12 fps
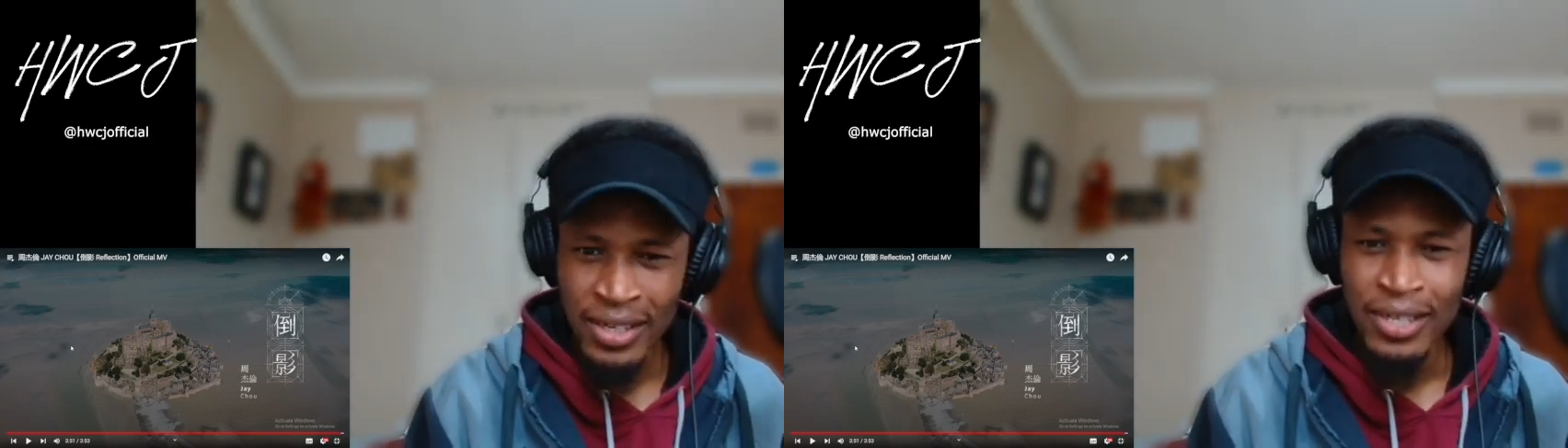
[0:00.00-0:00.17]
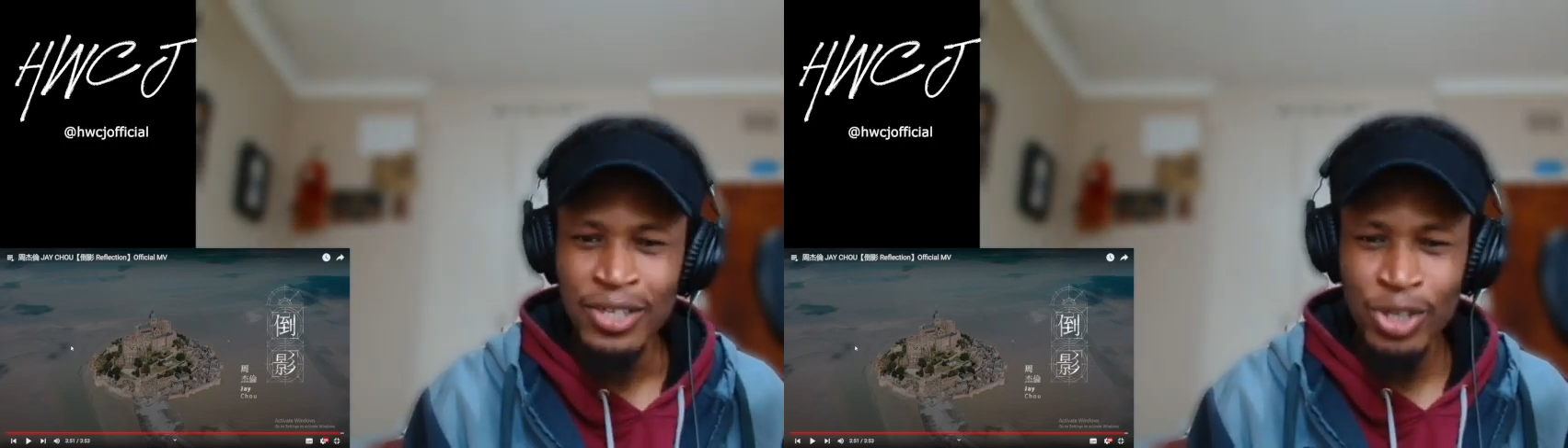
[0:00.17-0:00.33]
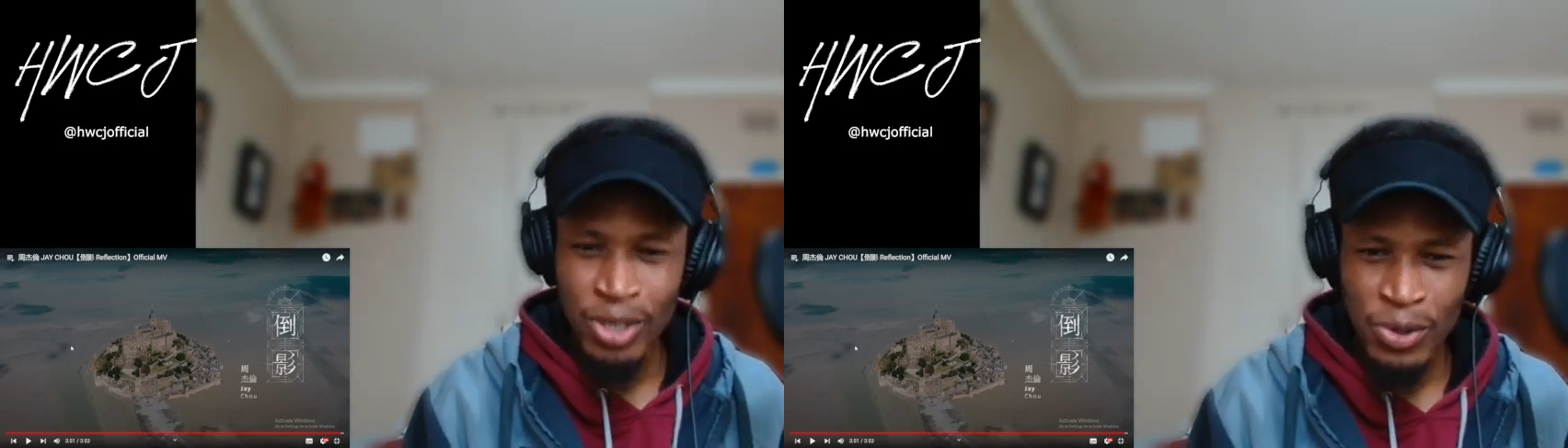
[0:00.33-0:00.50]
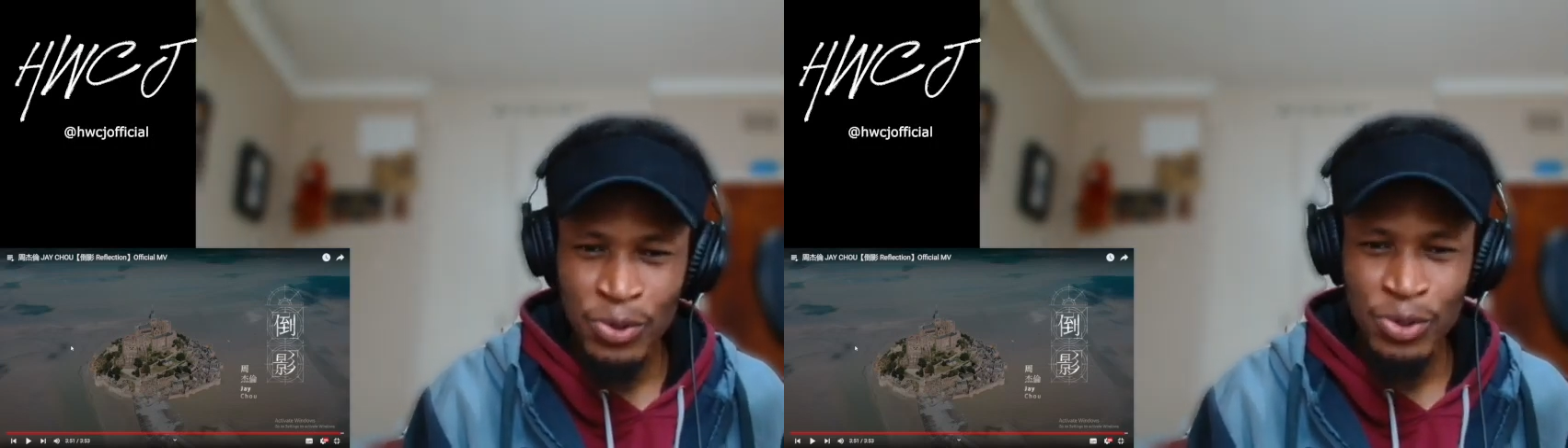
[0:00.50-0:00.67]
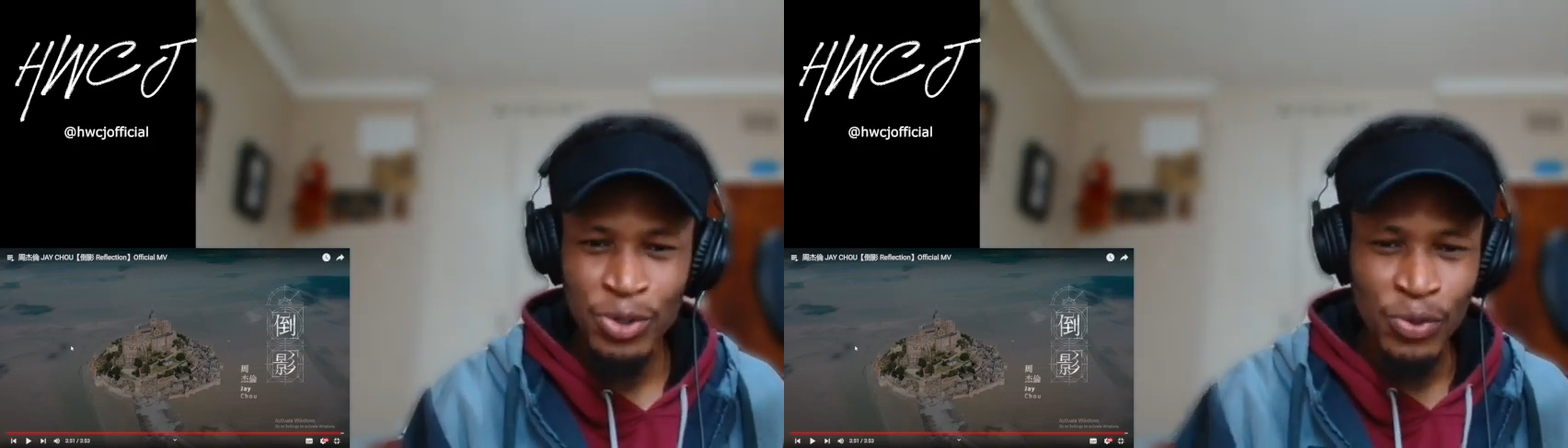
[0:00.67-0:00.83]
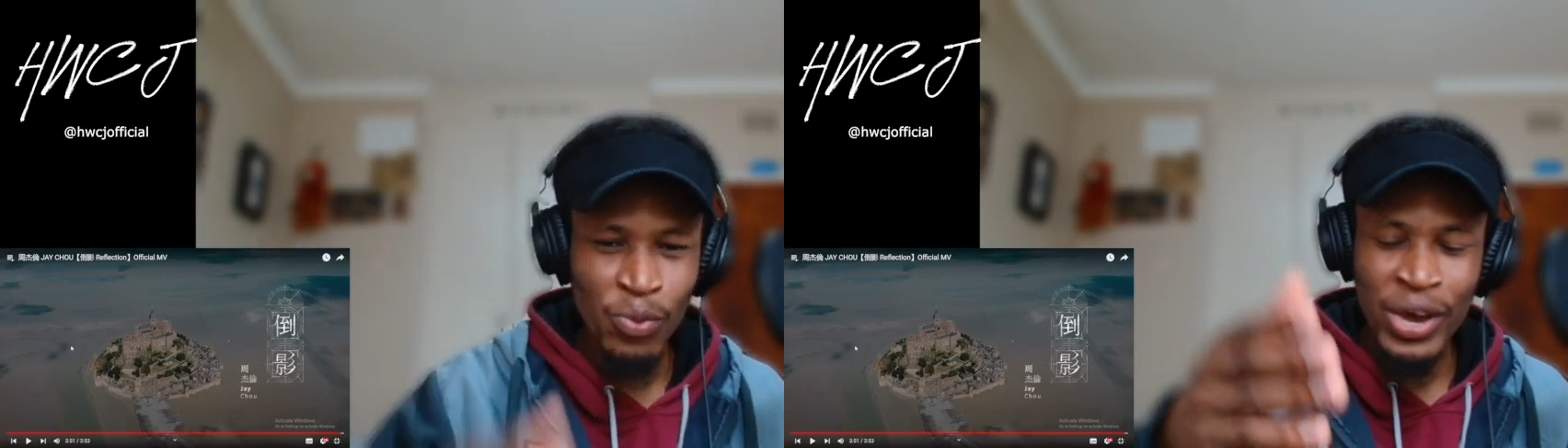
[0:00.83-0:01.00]
So
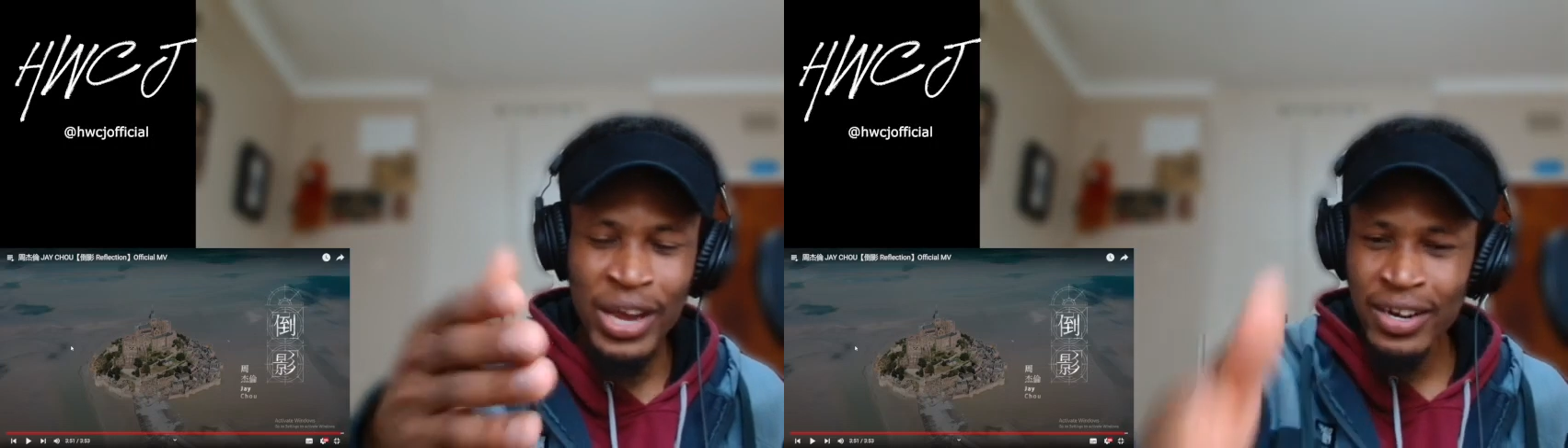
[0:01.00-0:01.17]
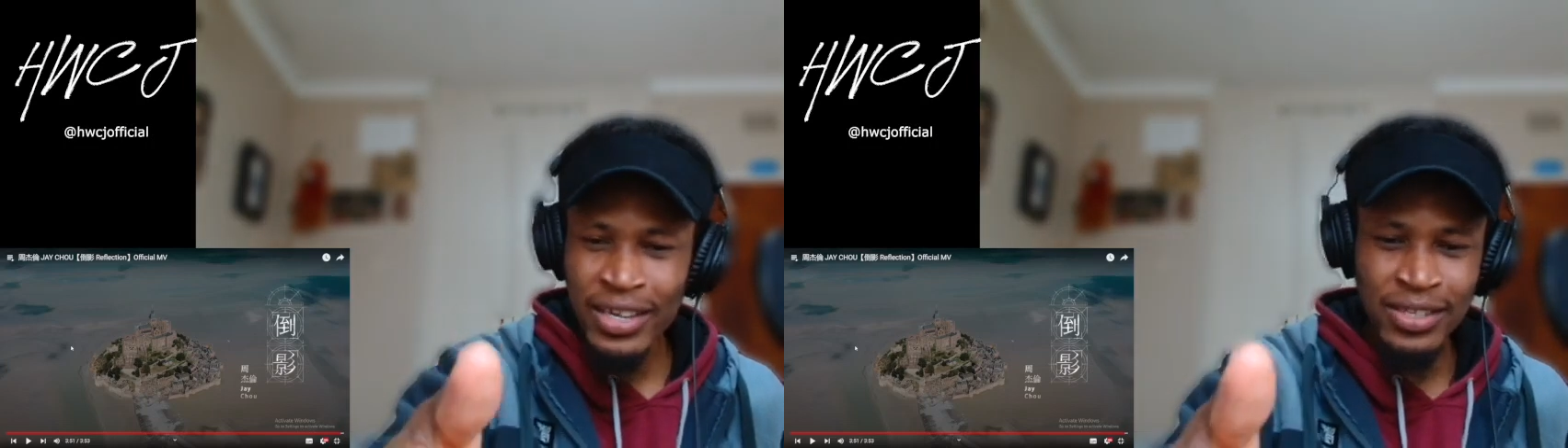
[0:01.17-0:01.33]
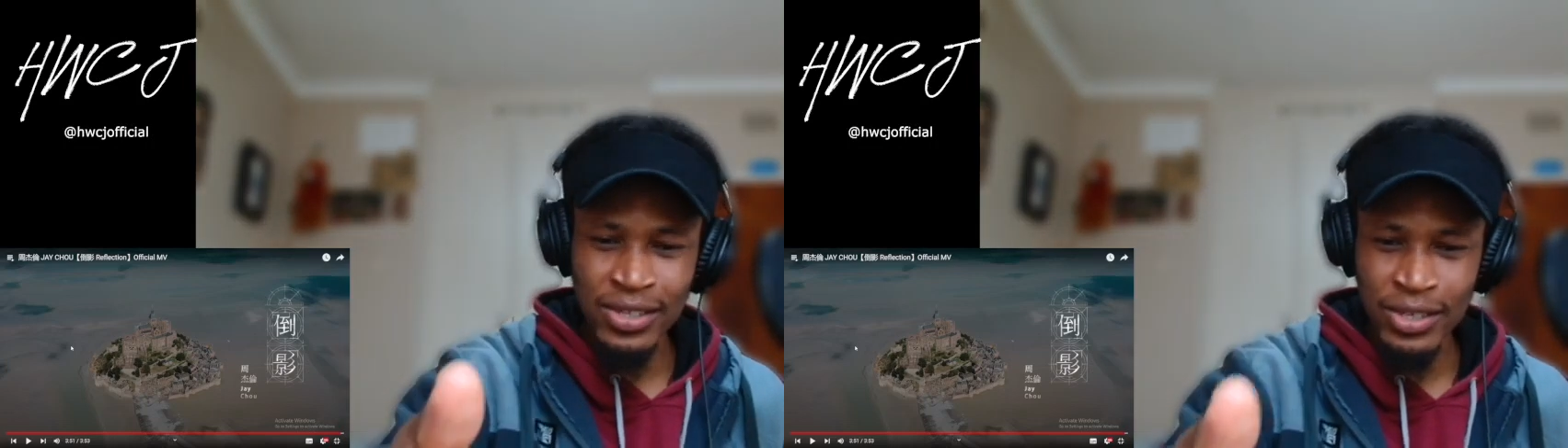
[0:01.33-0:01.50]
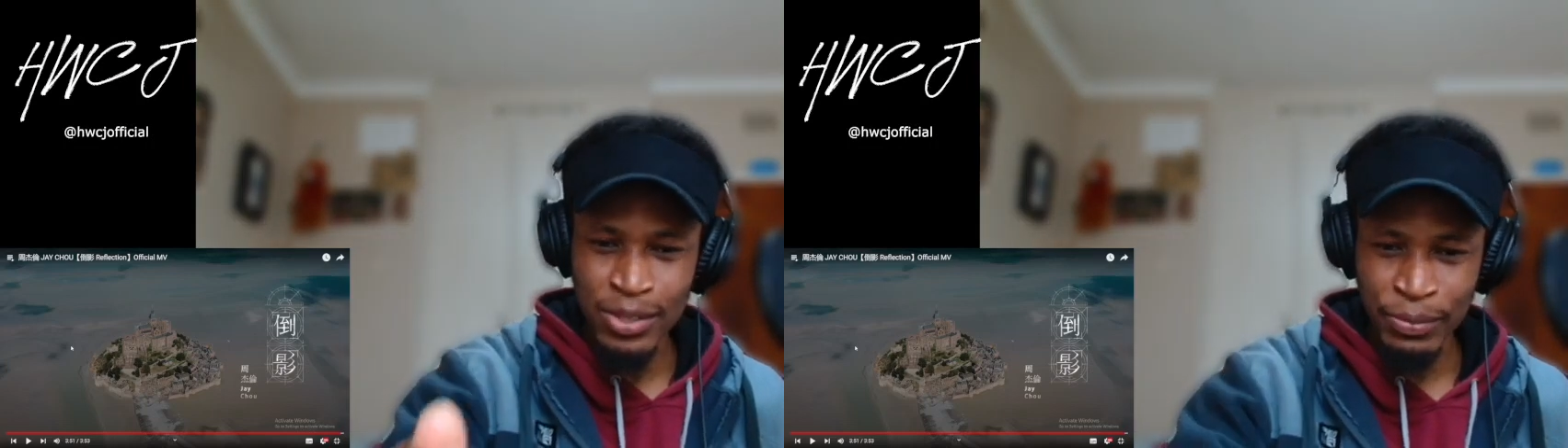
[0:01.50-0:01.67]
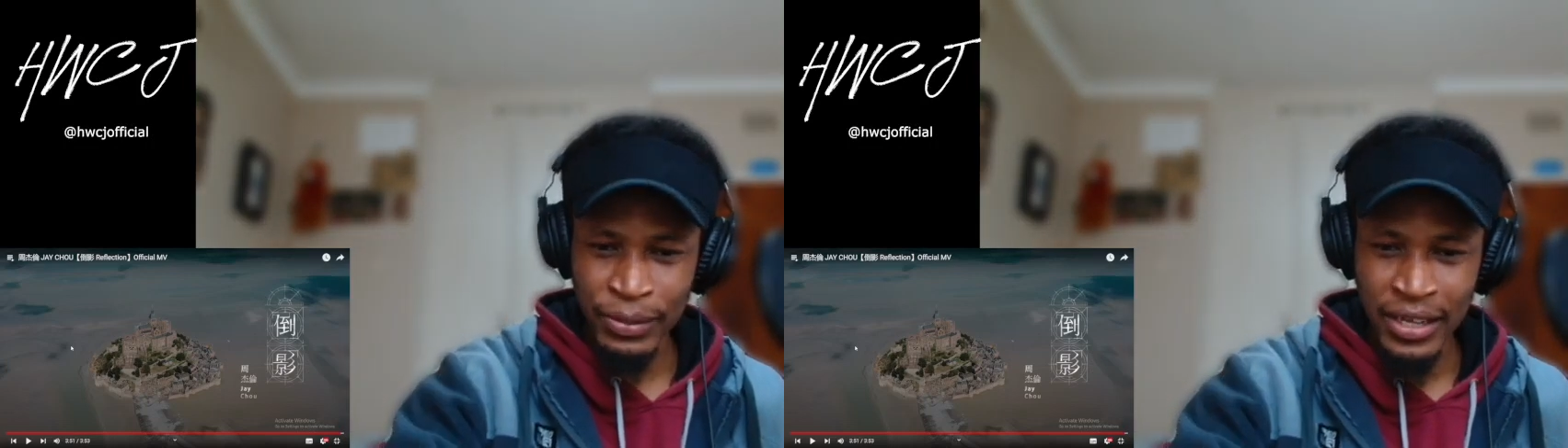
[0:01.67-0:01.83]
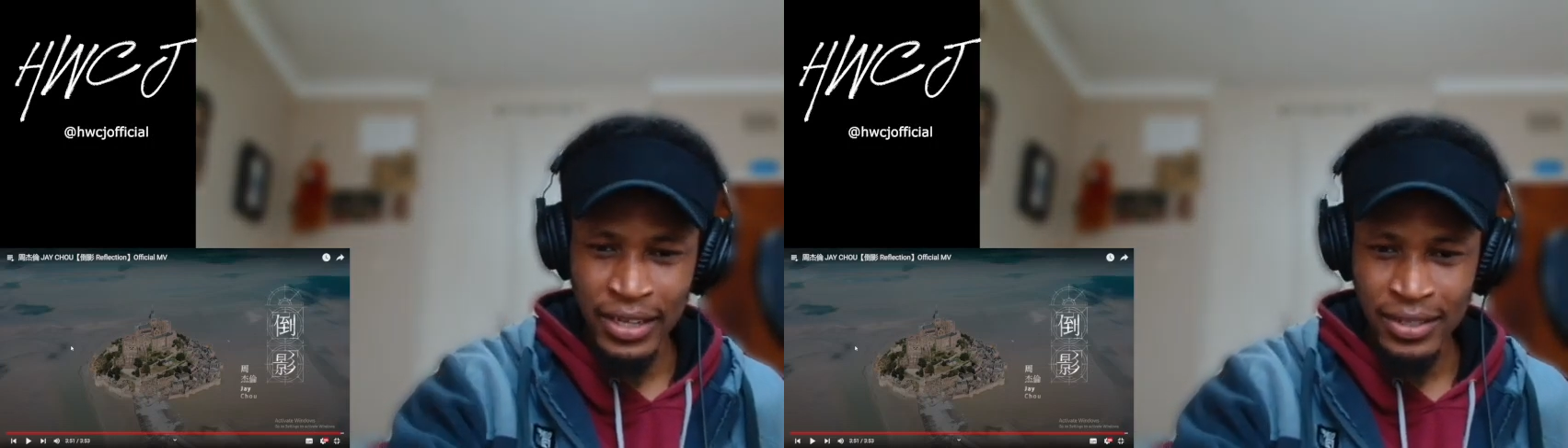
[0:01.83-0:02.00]
good. Where is this
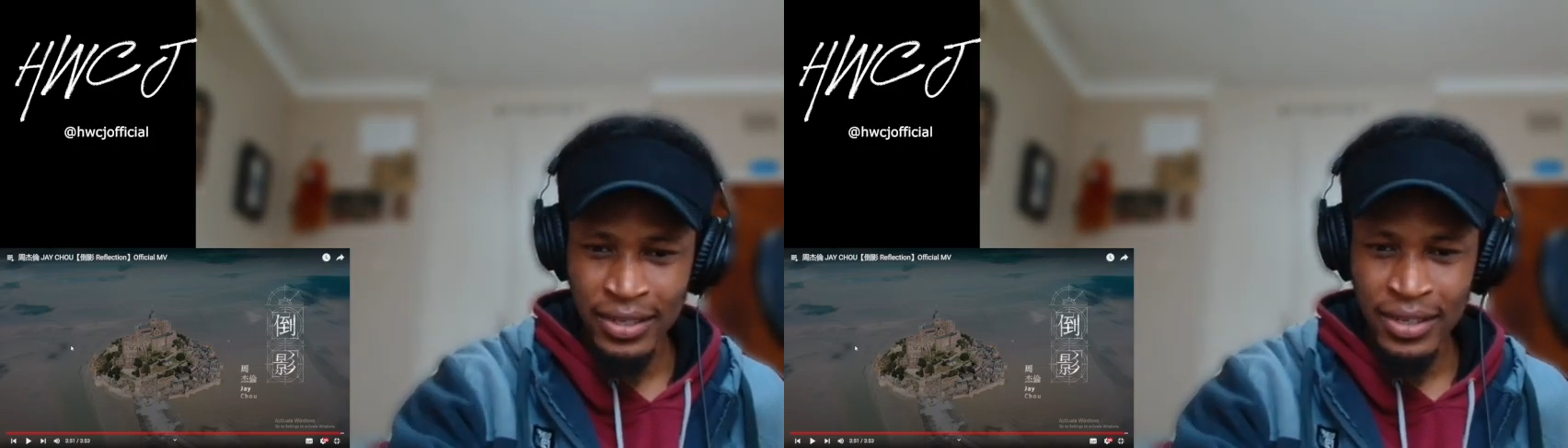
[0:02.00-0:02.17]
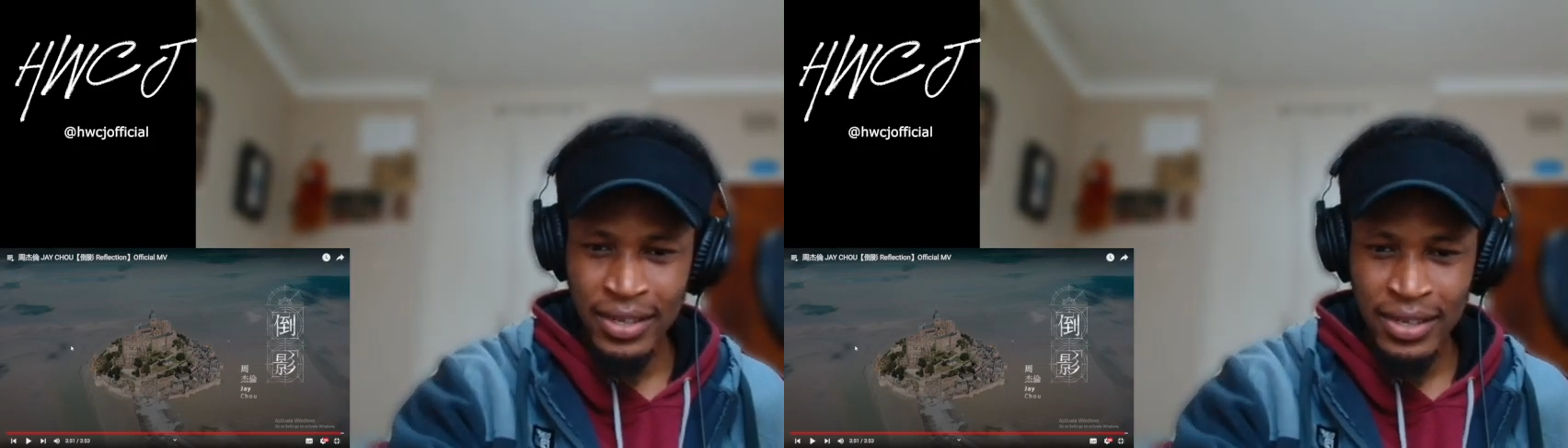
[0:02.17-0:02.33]
place?